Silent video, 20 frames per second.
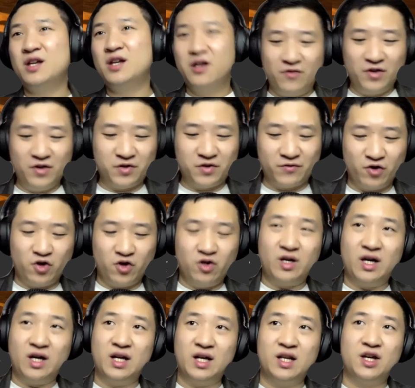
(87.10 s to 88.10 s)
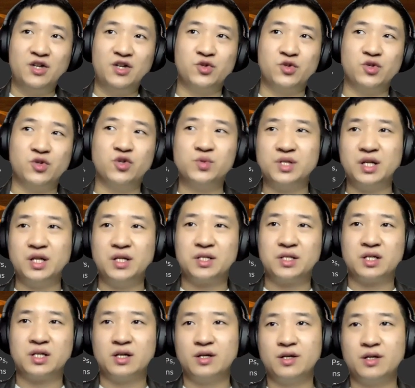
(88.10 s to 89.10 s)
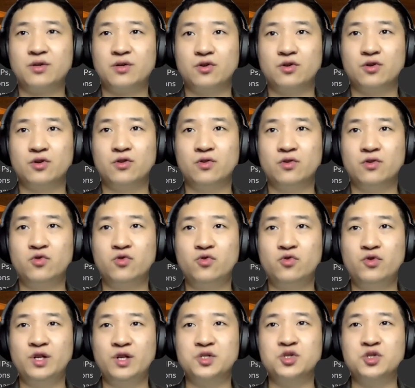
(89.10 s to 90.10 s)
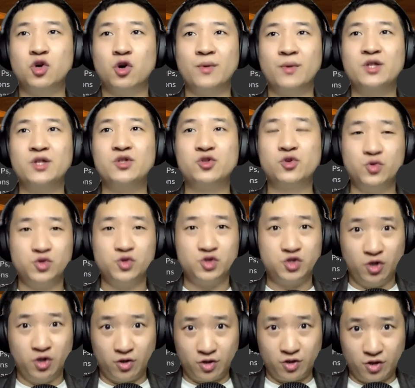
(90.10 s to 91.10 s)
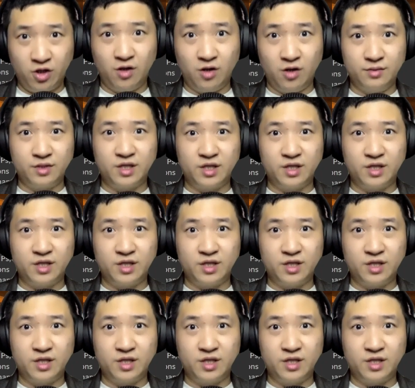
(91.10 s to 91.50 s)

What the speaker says: First of all, I like to use this kind. Go whoisdomaintools.com.